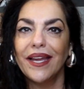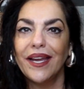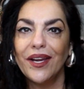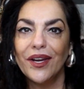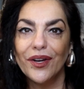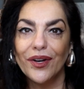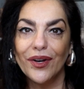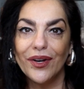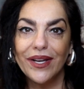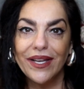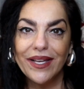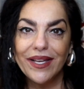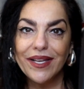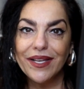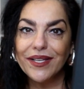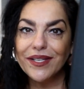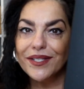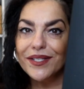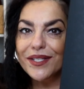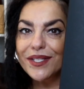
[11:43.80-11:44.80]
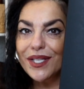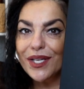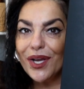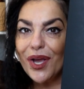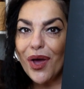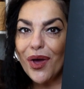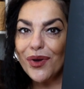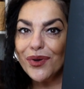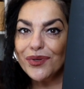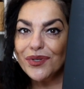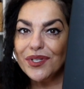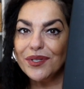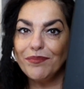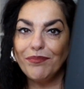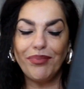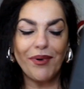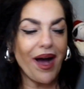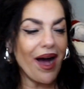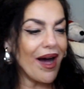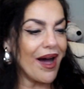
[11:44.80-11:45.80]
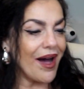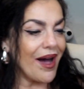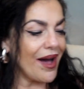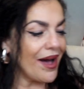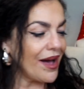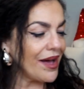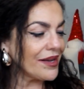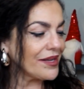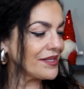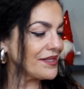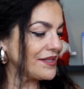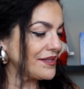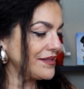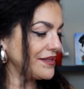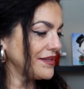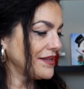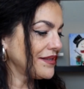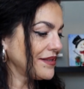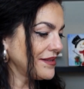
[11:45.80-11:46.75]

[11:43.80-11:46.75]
Here is the coach box.